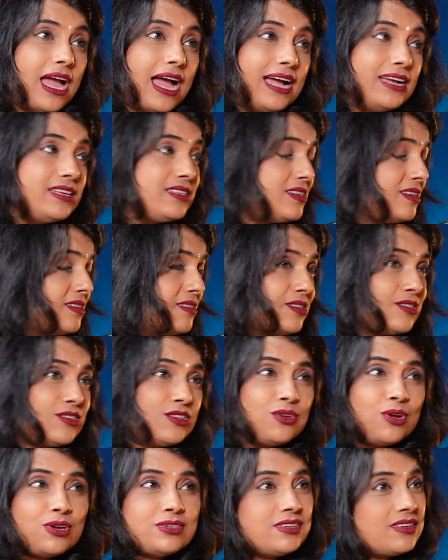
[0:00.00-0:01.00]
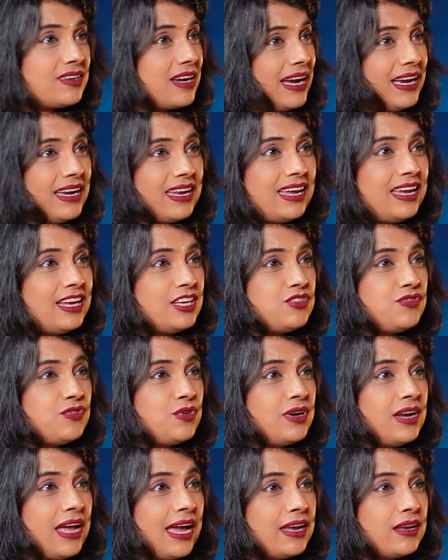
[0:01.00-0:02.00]
I said, this is not the right age
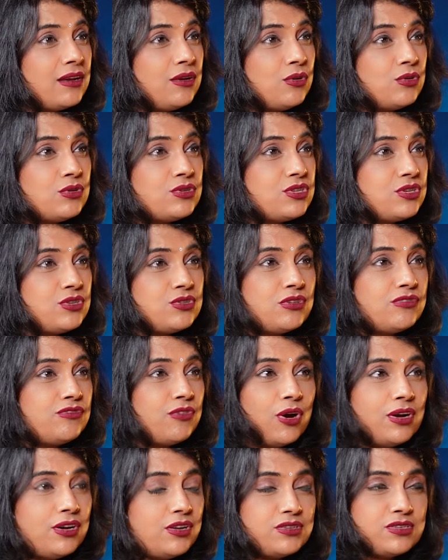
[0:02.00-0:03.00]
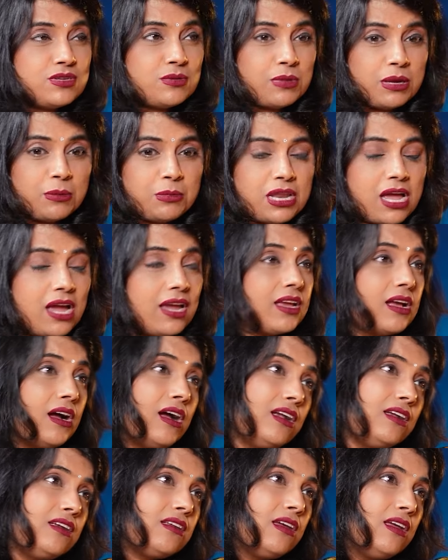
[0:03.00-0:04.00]
for diagnosis of autism. I mean, I
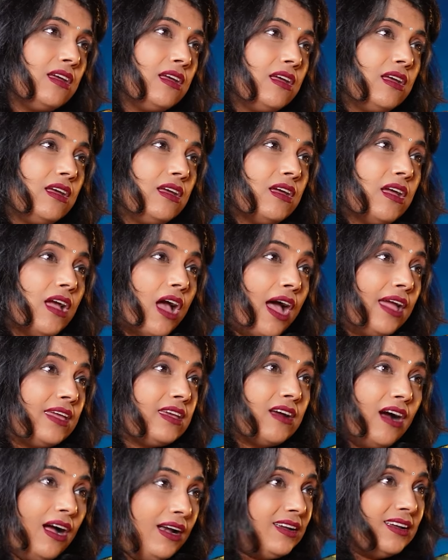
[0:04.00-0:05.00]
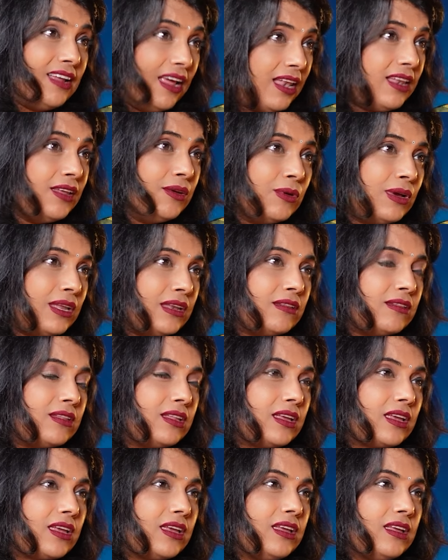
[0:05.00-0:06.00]
can't tell you
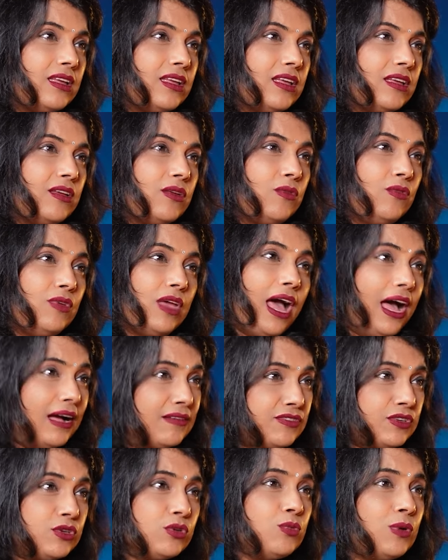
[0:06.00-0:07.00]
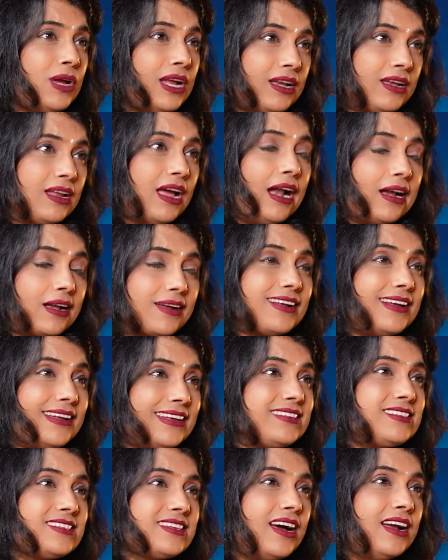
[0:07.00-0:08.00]
anything. We have to wait at
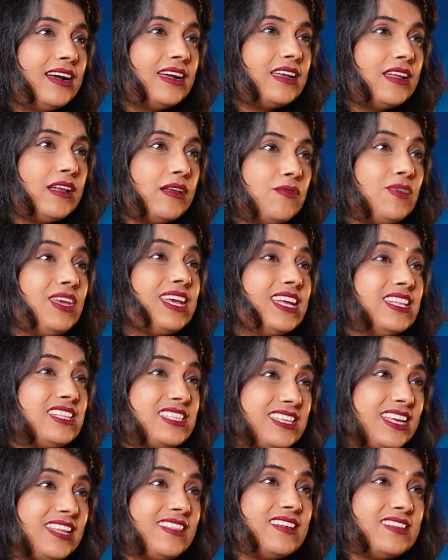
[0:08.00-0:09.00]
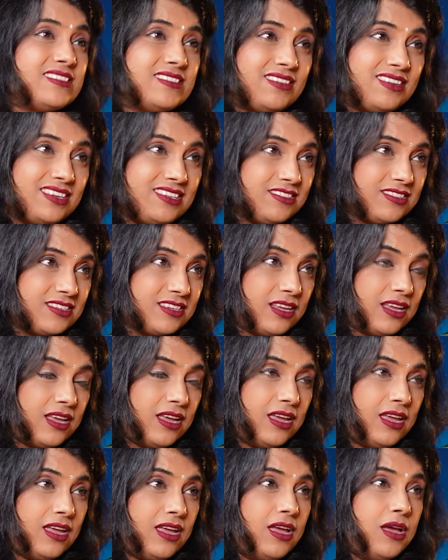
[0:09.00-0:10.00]
least until, we can say there's a risk,
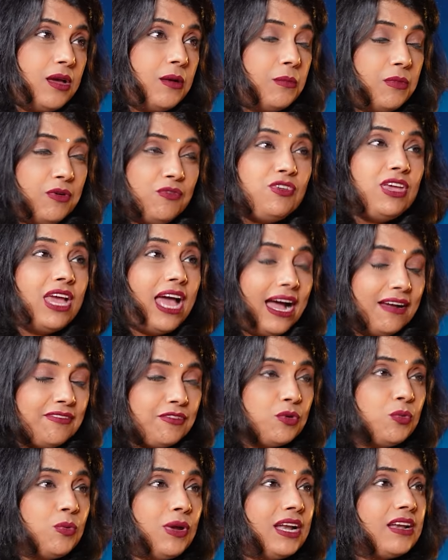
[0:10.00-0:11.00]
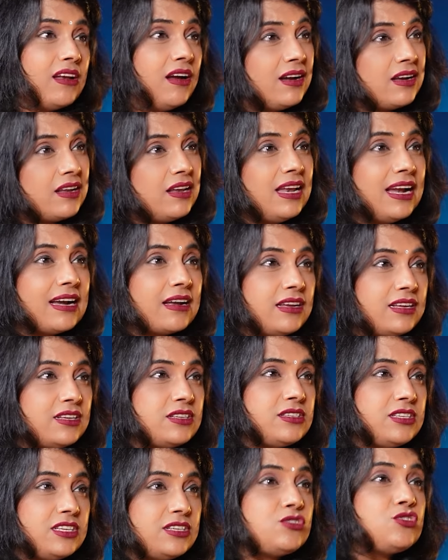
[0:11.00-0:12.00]
but we have to wait until at
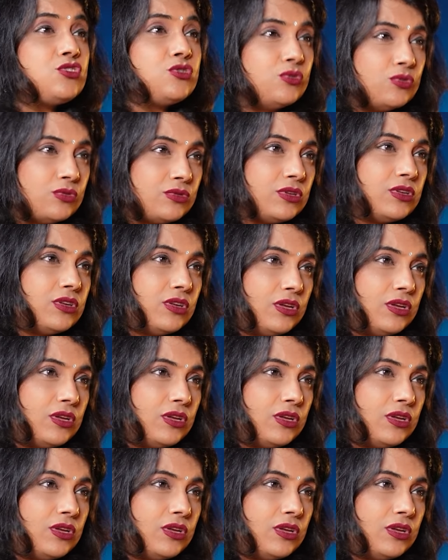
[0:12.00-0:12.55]
least he's two.